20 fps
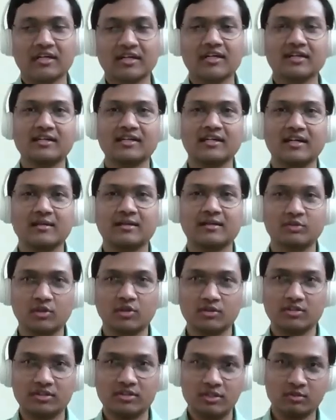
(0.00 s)
I'm
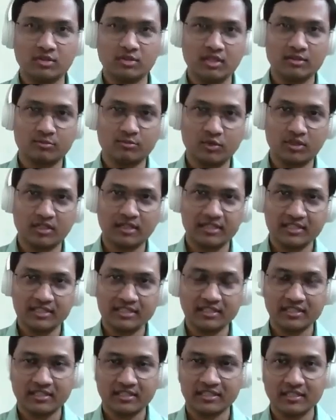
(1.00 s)
Dr. Anurag Borade.